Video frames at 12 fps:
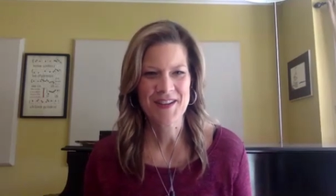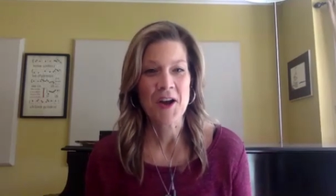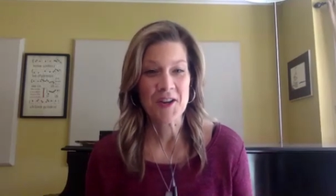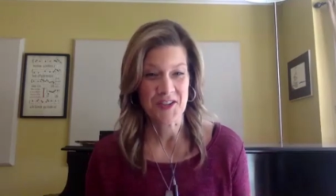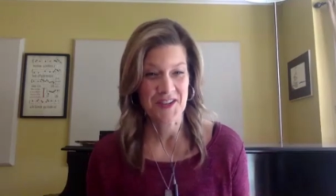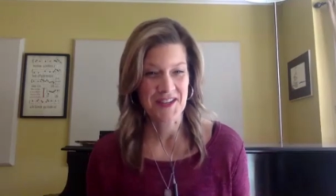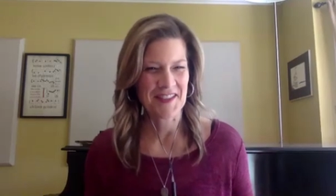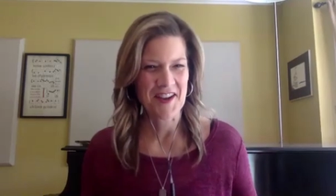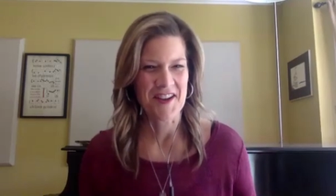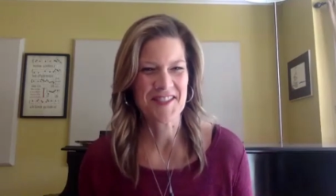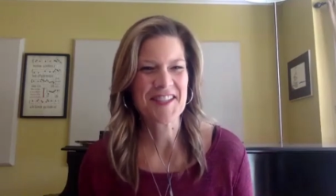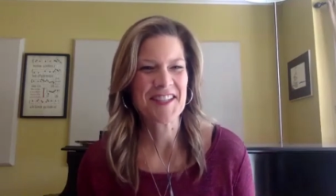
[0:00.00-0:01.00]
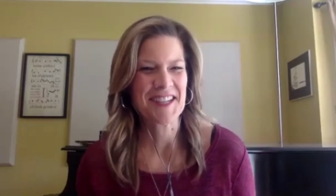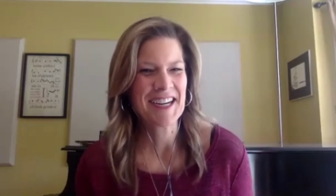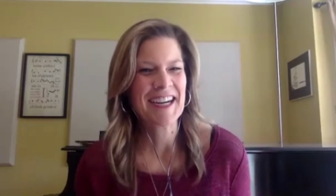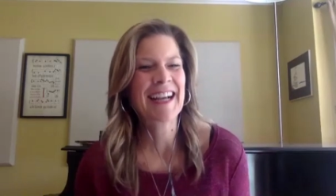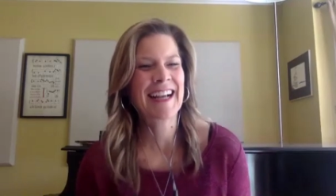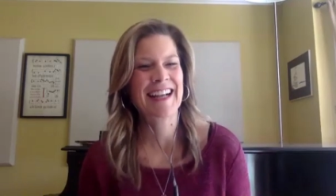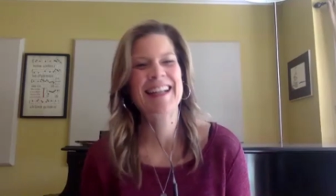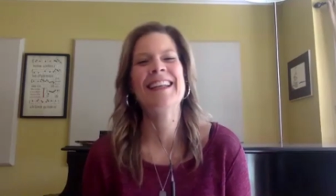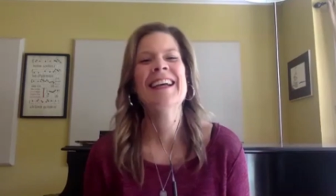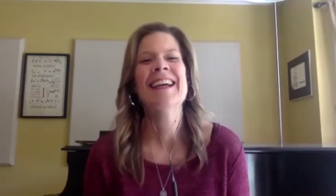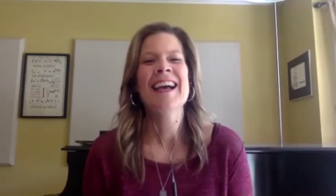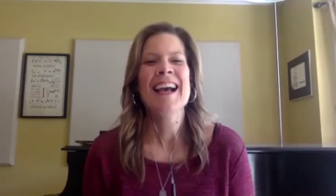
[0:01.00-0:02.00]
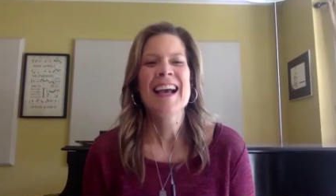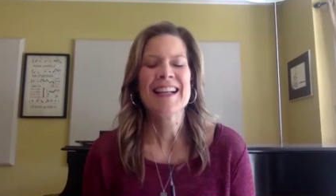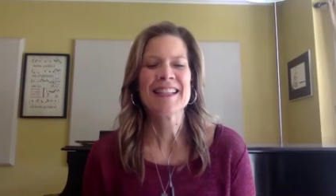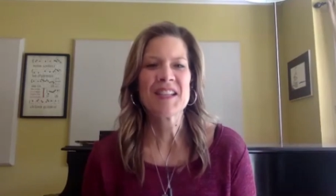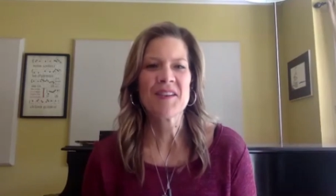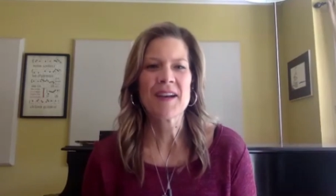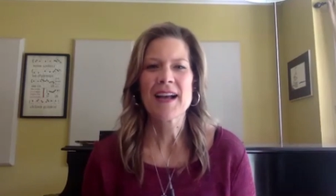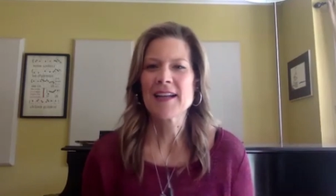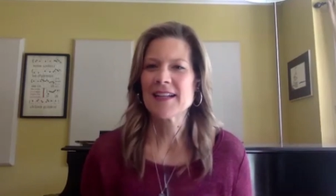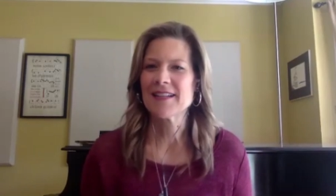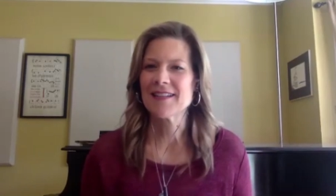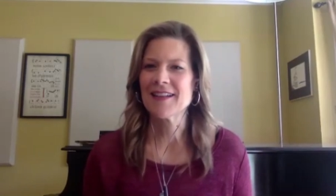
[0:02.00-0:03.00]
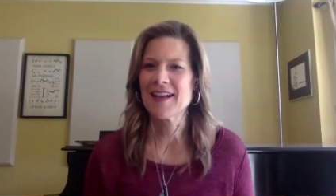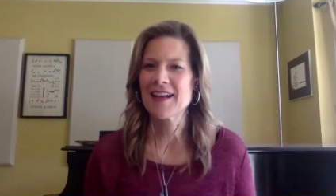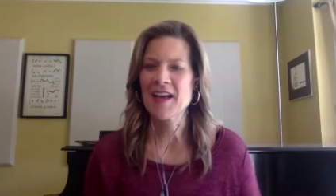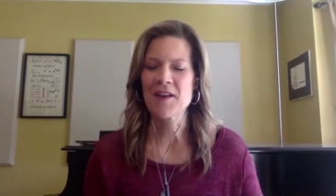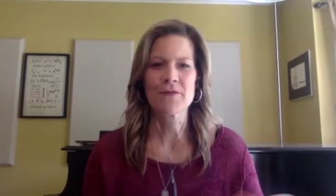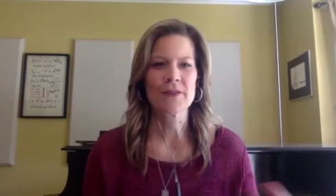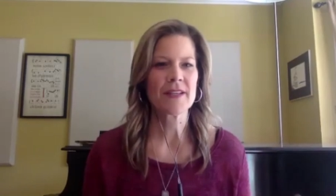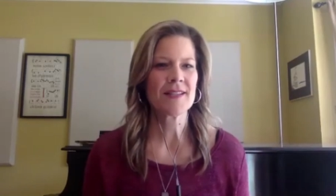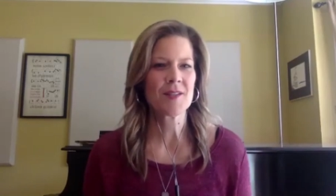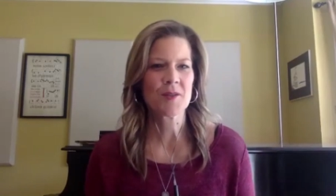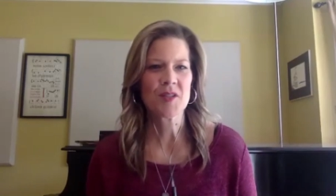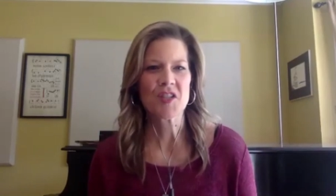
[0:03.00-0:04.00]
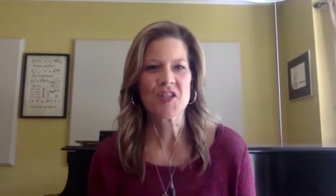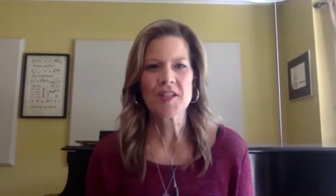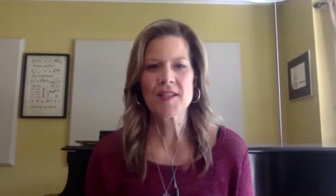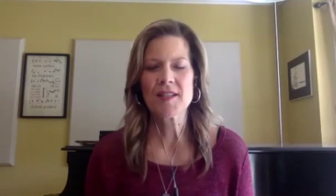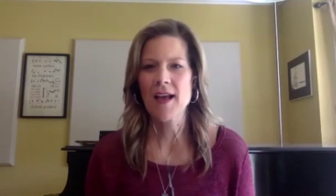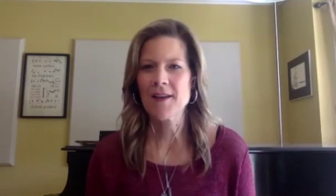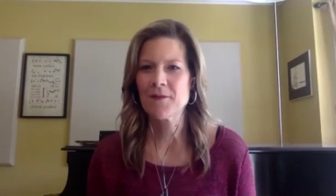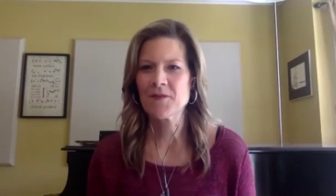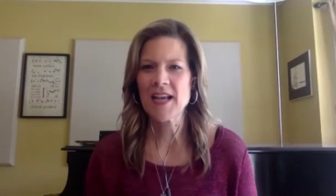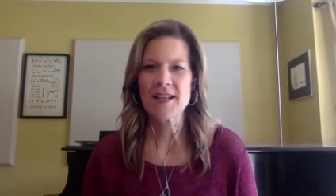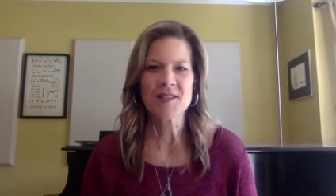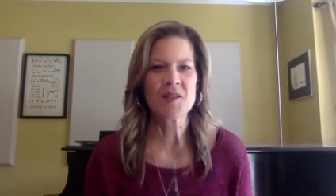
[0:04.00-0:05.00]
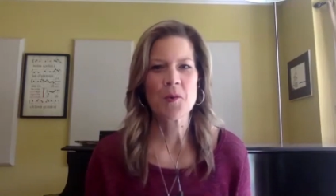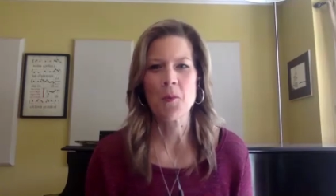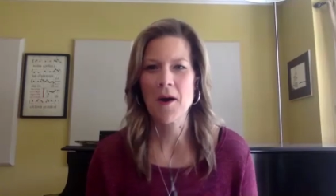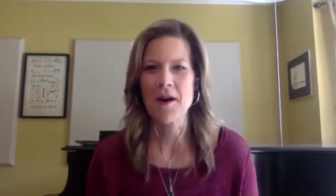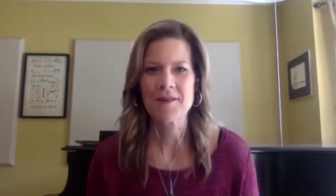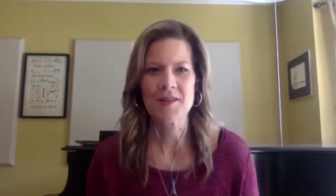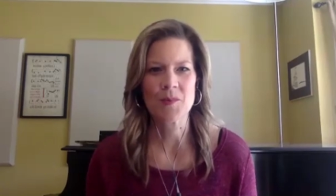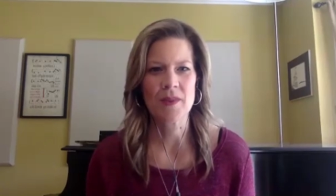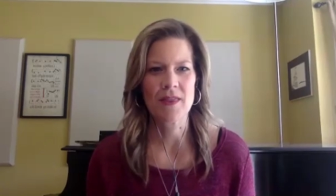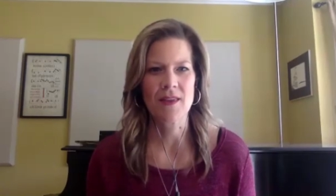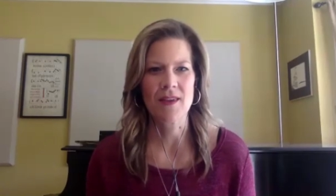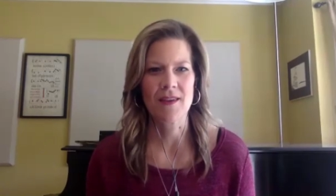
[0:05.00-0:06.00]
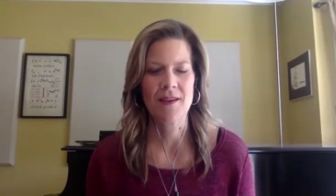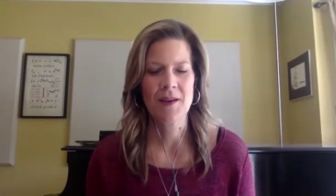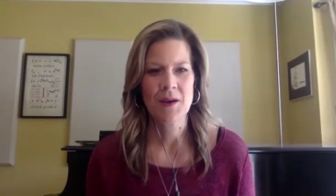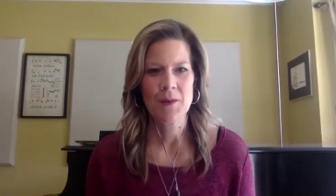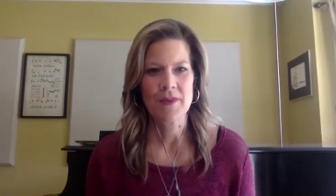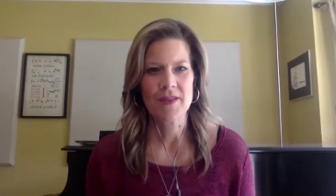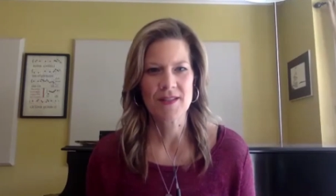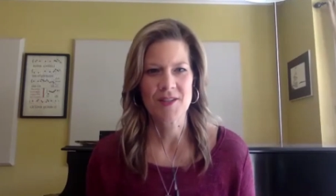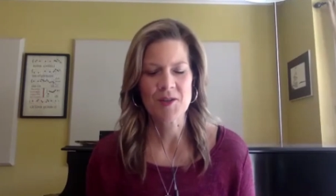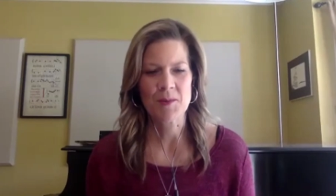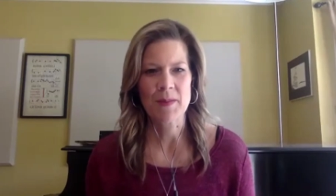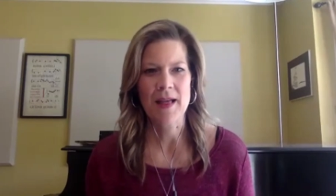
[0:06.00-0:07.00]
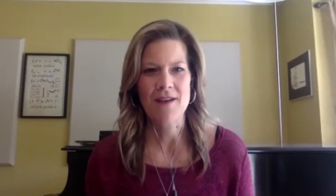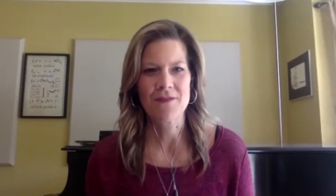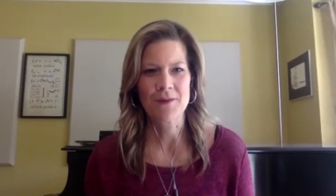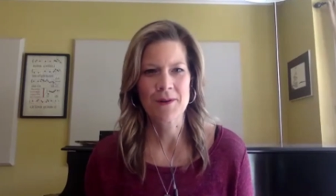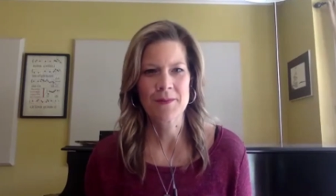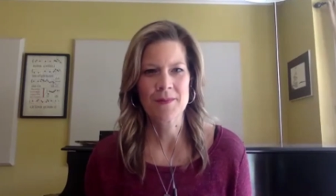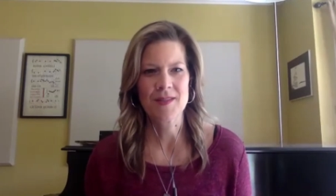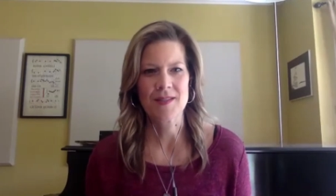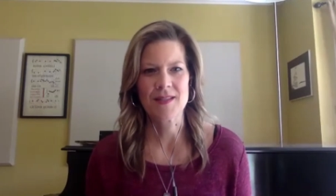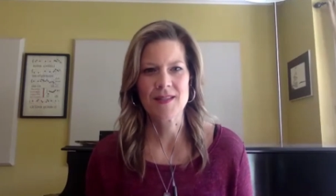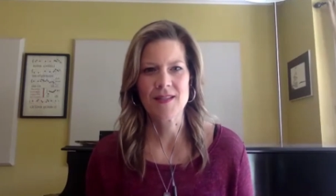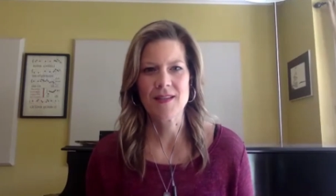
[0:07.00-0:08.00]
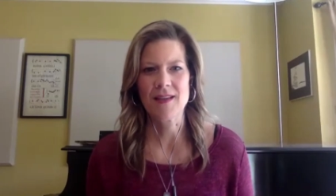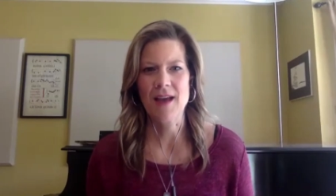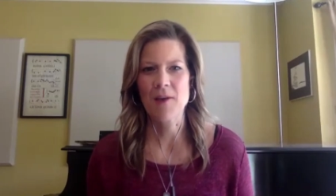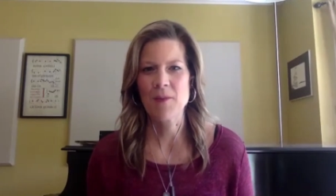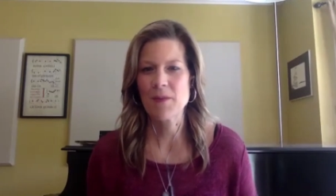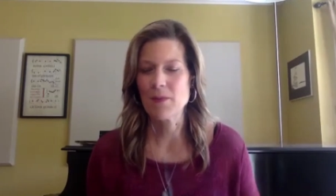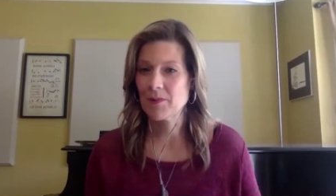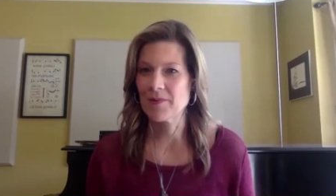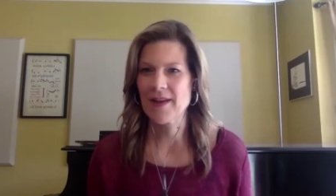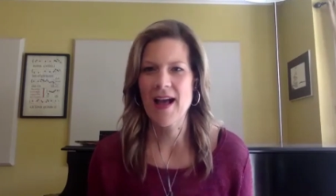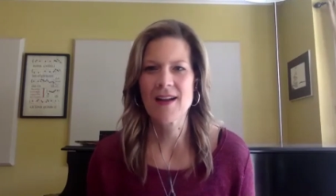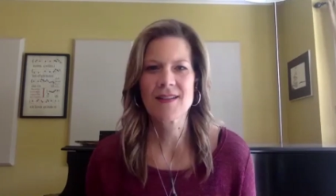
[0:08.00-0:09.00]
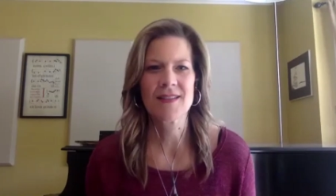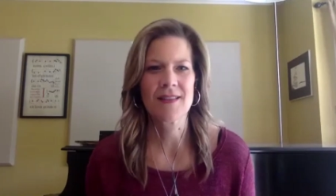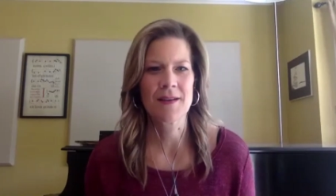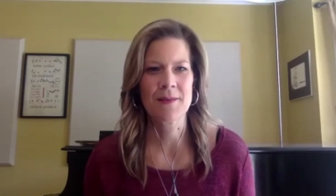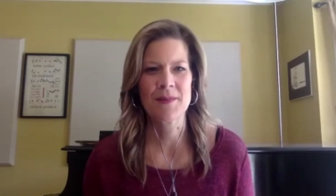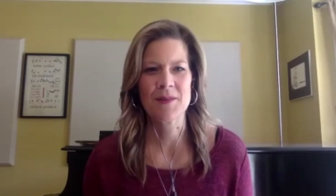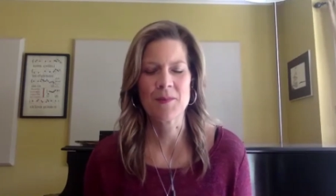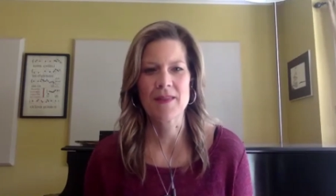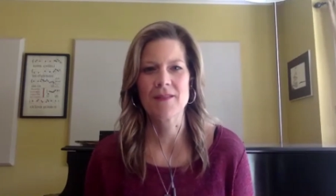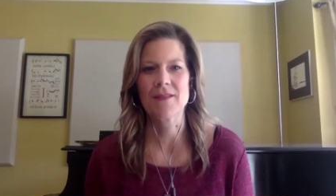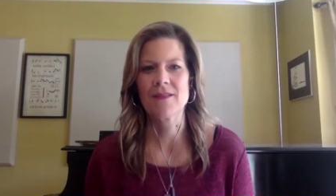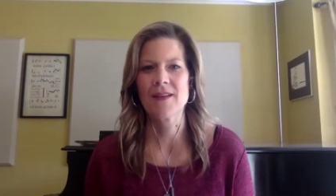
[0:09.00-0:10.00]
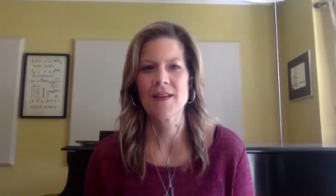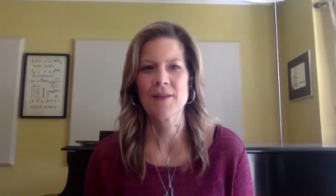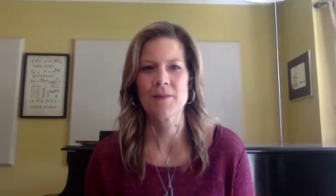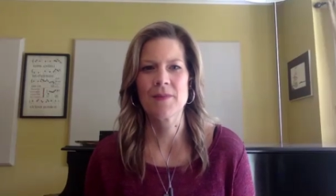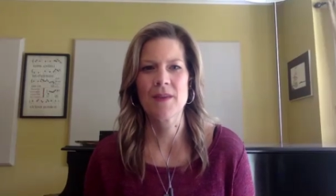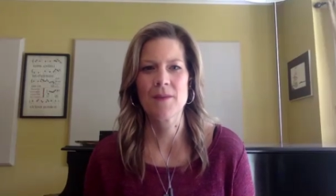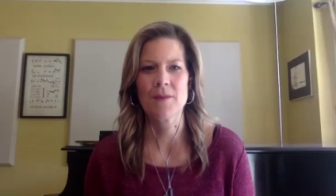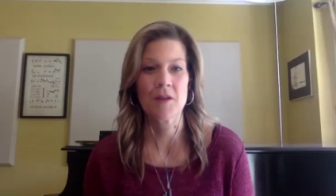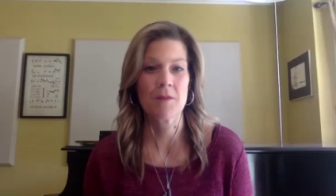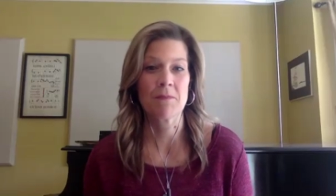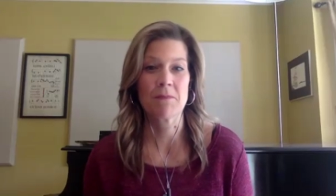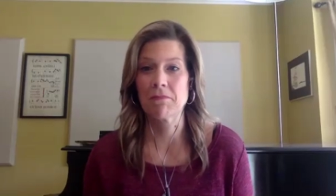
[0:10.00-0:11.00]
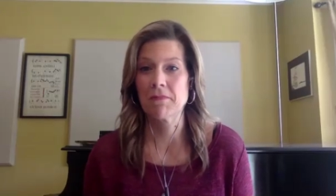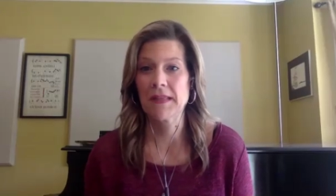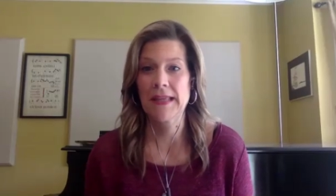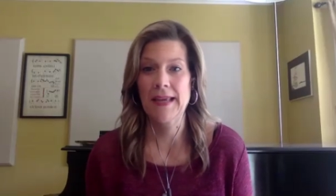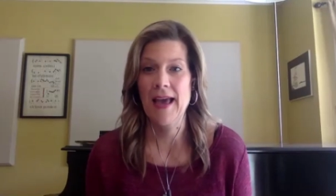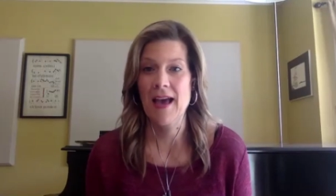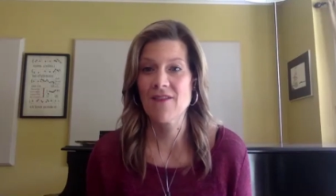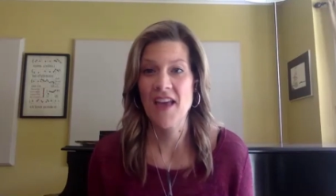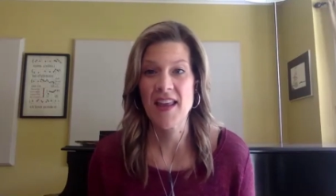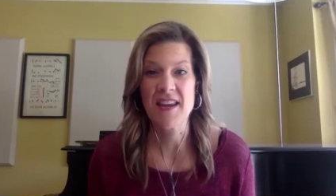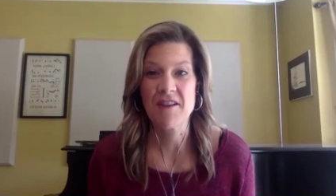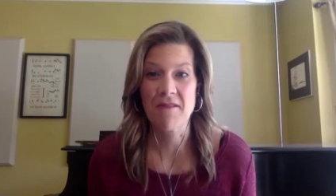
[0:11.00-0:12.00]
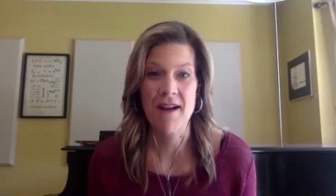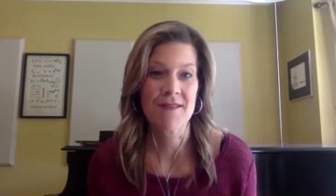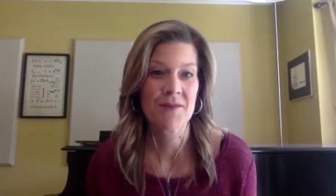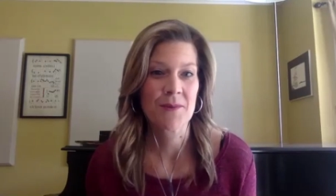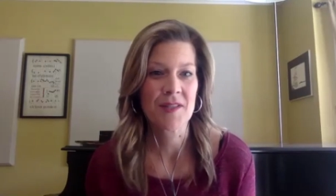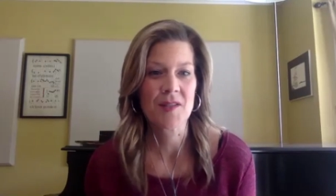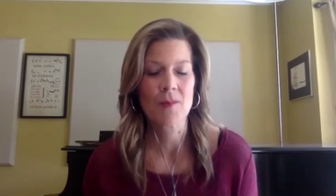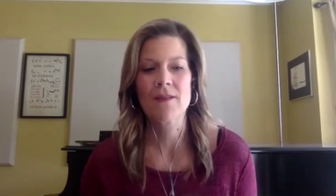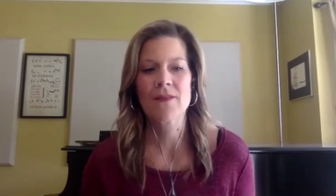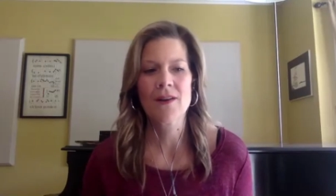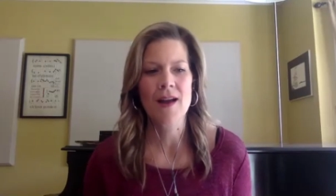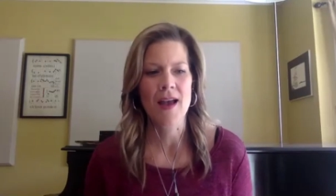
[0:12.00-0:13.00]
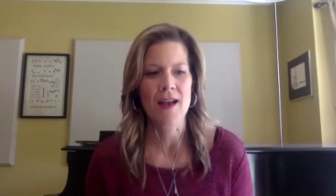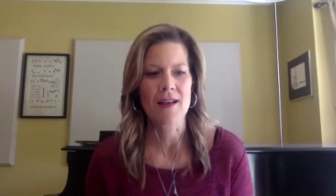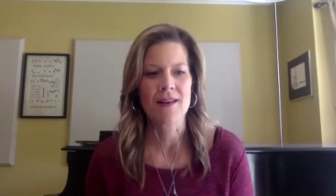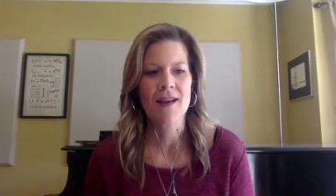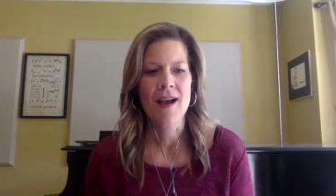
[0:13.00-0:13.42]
country and the culture. and so I kind of released those to just kind of test the waters with the digital platforms to see how people would react to them and whether they would really have any ground whatsoever. And